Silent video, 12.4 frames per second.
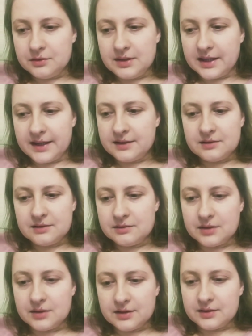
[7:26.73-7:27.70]
get
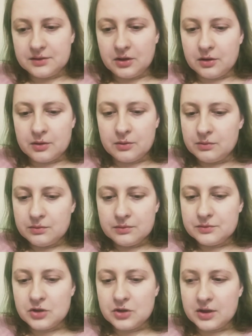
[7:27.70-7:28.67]
you know
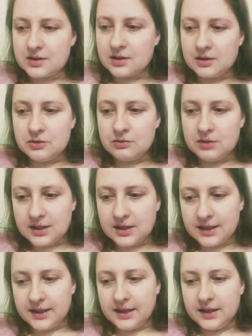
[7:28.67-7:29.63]
just a
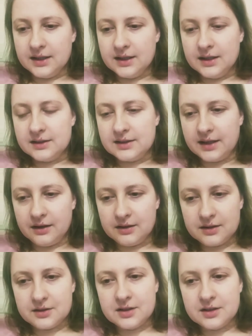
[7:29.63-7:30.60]
uniquely
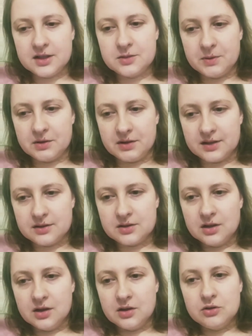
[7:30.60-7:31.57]
tailored
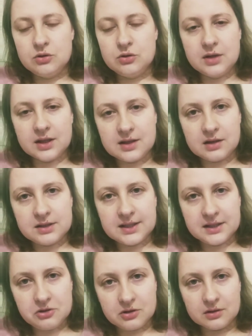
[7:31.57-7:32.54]
experience to get their
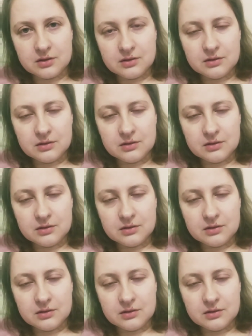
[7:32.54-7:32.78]
attention.